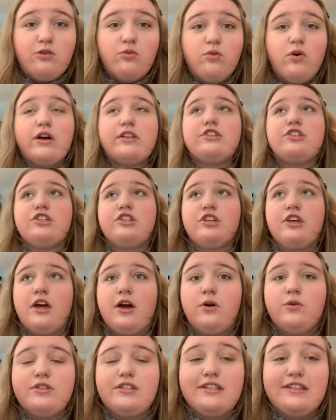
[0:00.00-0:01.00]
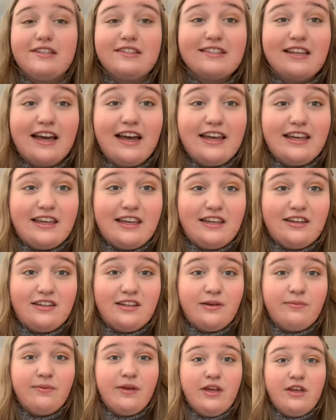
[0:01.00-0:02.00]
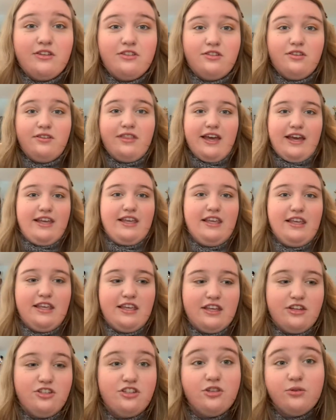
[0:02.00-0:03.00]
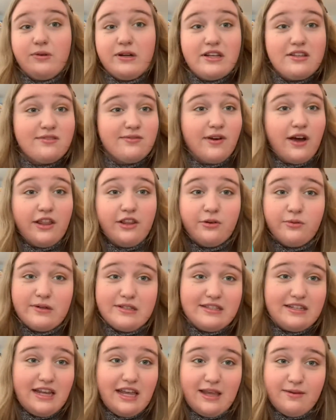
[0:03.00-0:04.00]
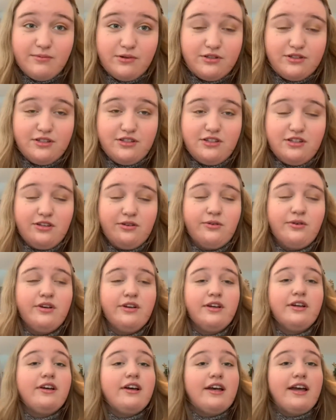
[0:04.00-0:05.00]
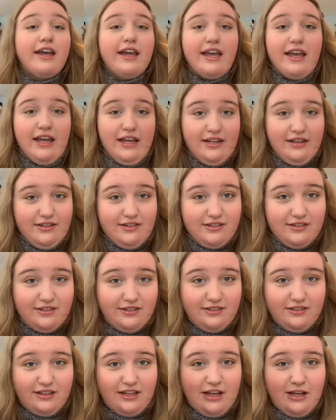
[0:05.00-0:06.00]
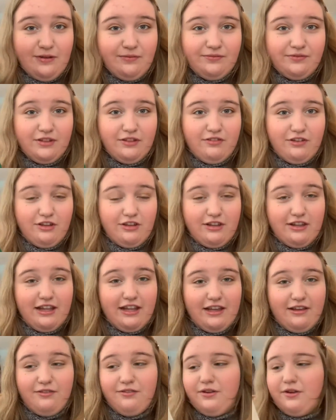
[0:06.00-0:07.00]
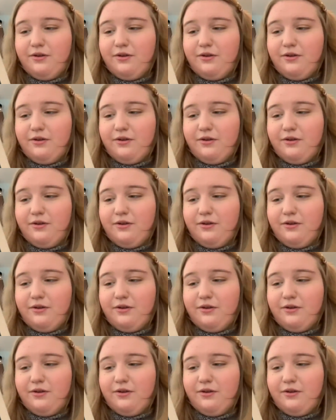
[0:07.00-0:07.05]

He wants to go to the Sky Kingdom so that he can do what his father wasn't able to do and live a good life.